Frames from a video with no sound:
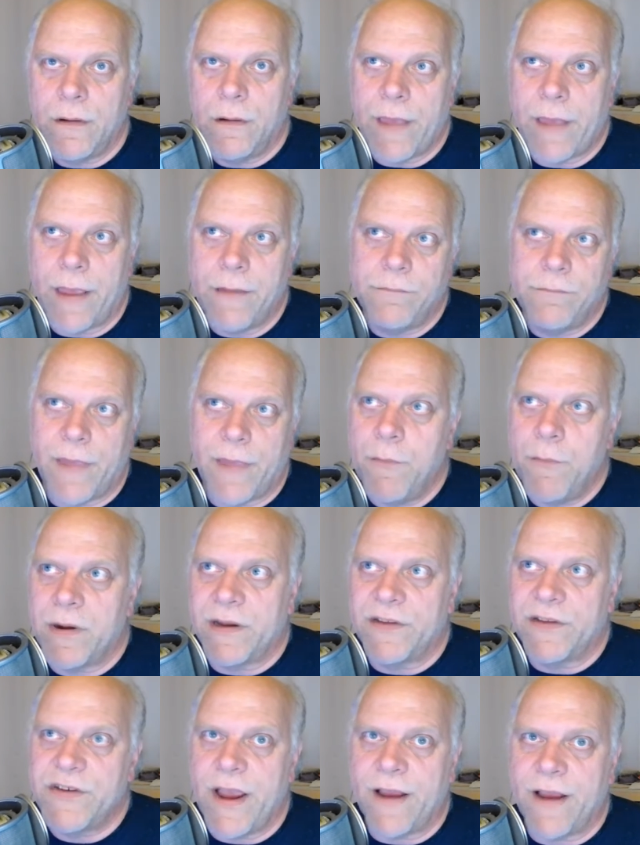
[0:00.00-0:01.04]
You know, they they
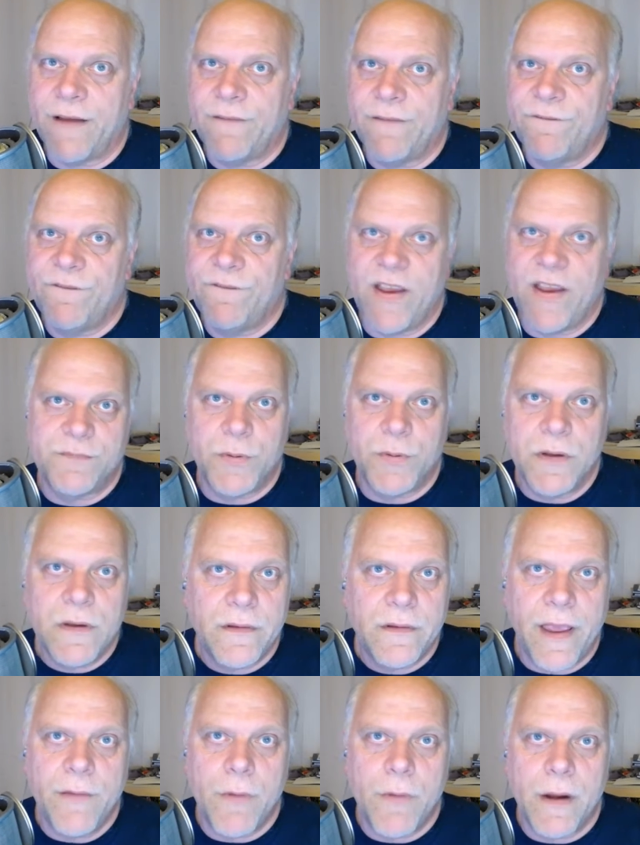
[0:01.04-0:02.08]
want to check
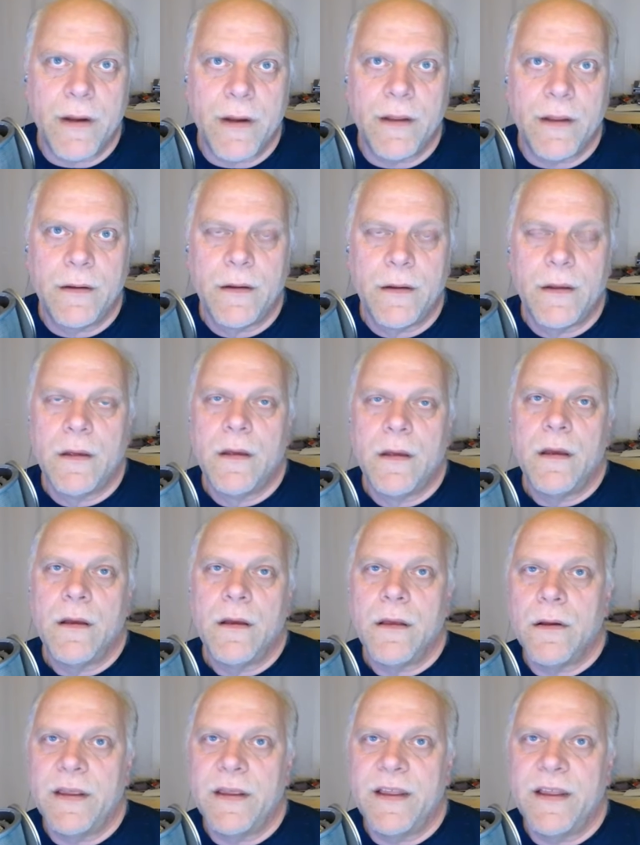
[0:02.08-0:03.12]
Facebook. They want to
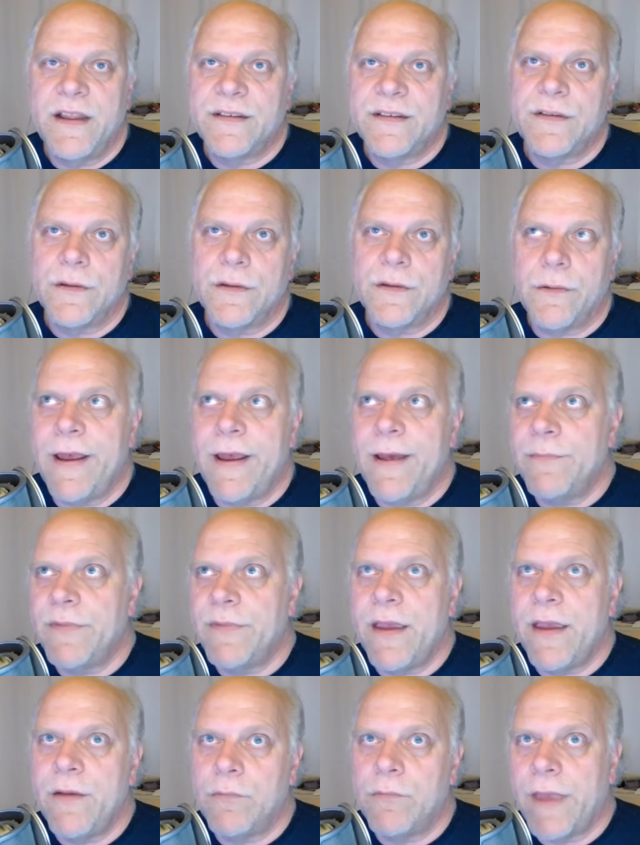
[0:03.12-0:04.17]
go to
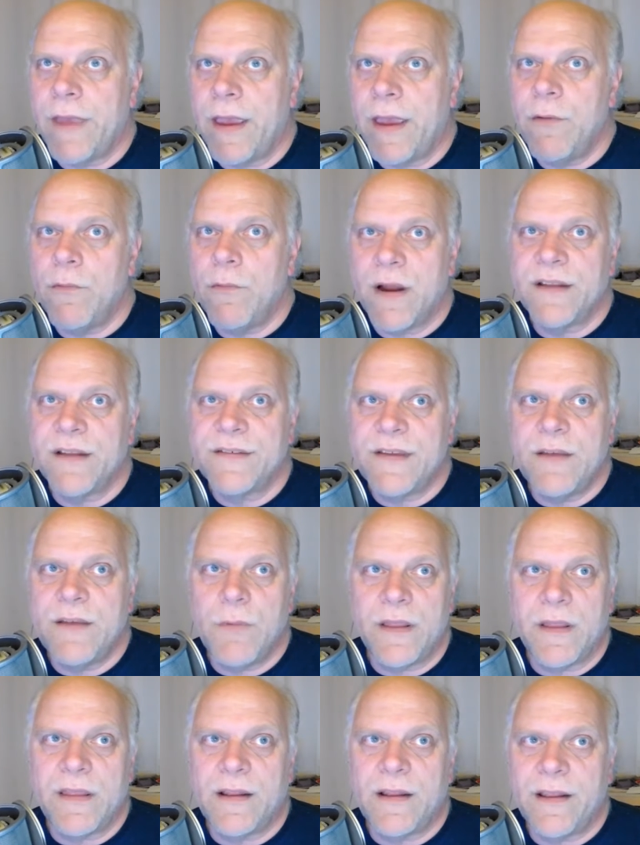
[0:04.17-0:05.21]
Instagram. They they want to
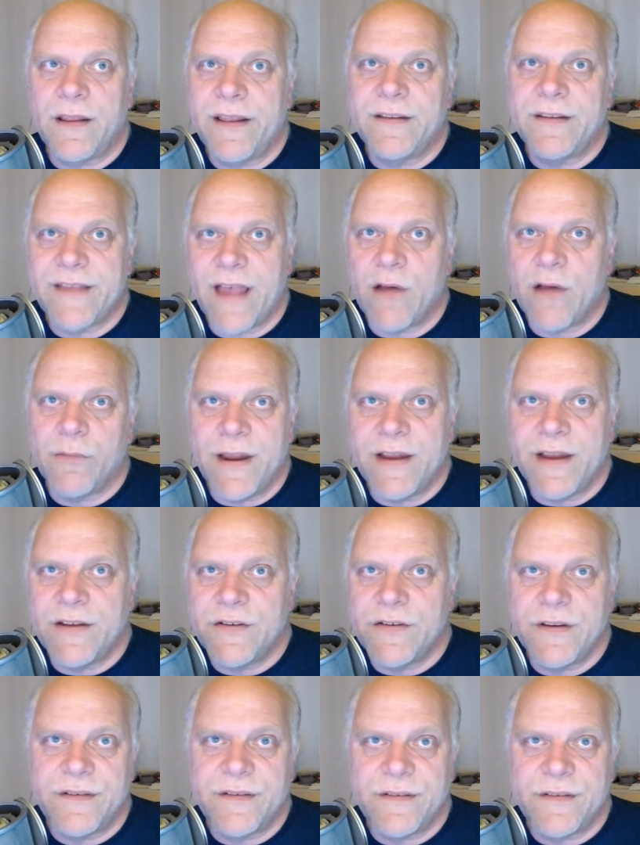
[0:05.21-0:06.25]
see what the latest
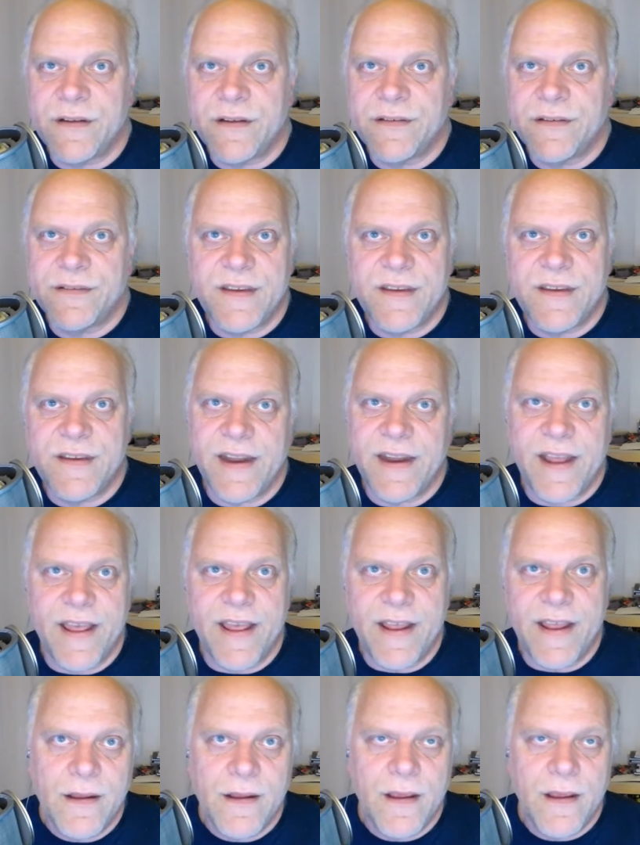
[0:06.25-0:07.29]
outrage is on
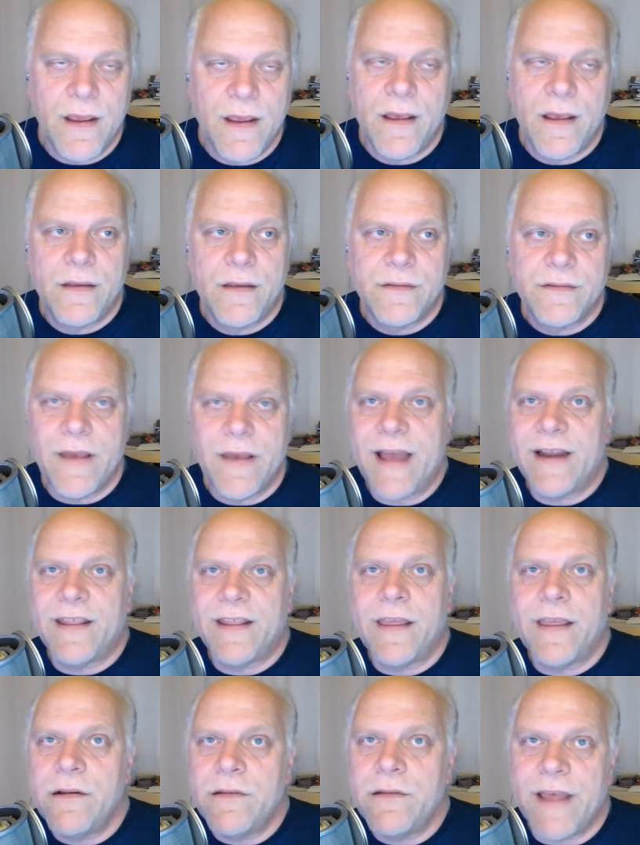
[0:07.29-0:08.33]
CNN. So how do
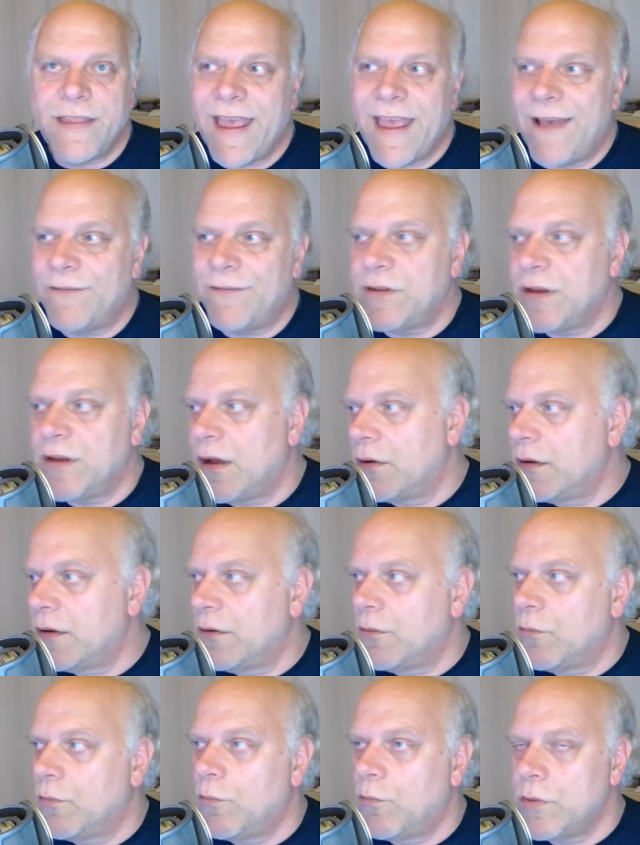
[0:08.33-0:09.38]
they do that? They have to go to
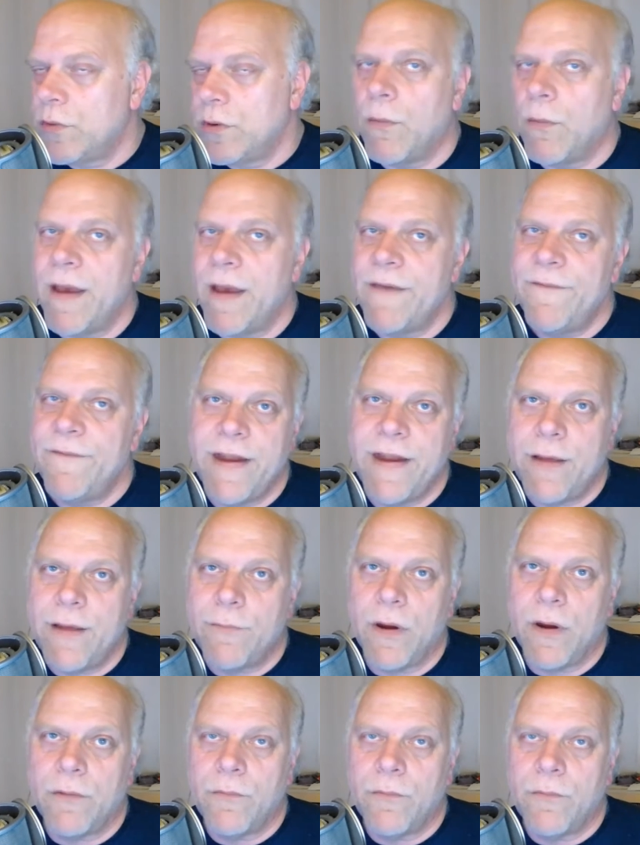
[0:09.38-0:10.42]
your your Wi-Fi
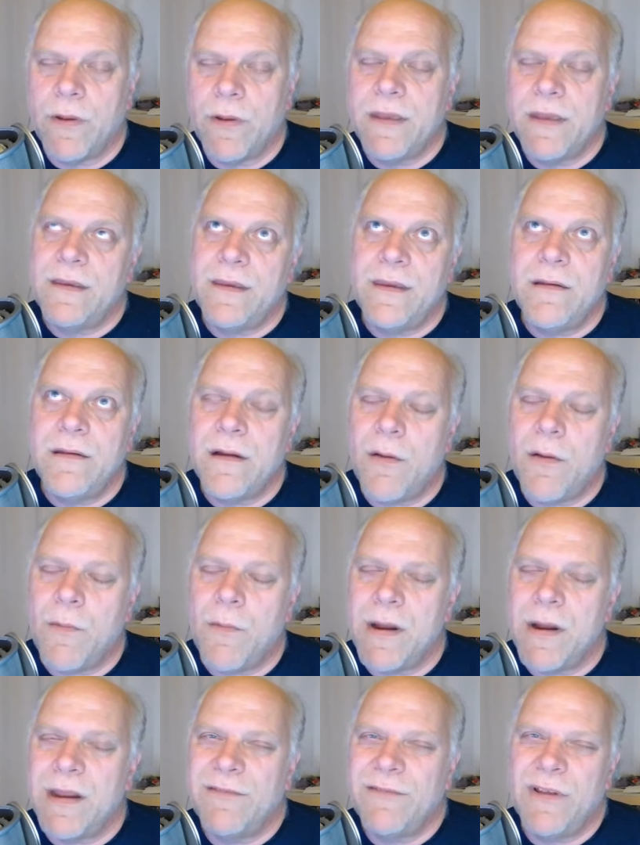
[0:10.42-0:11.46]
network when you
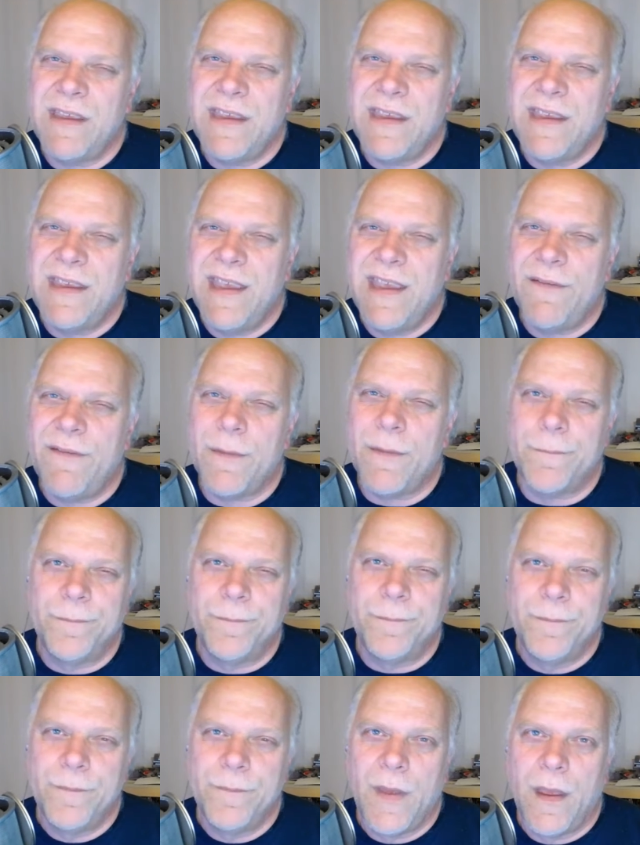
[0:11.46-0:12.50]
don't want to really give
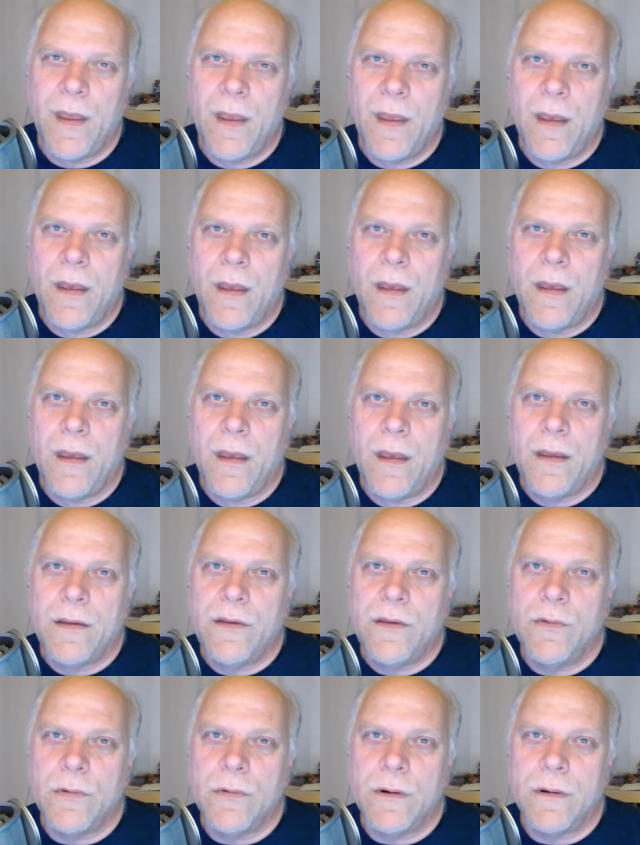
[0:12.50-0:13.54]
them
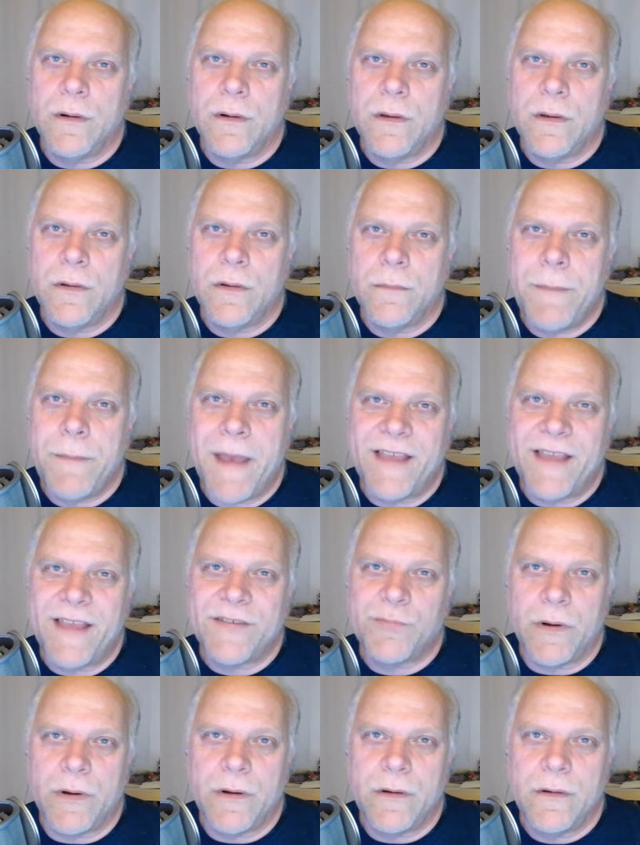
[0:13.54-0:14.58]
your your
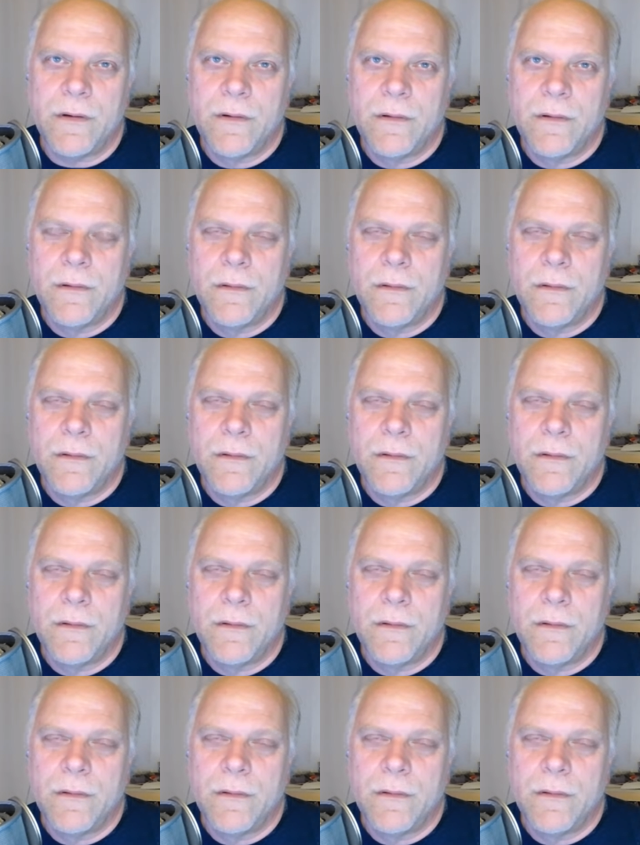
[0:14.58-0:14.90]
password.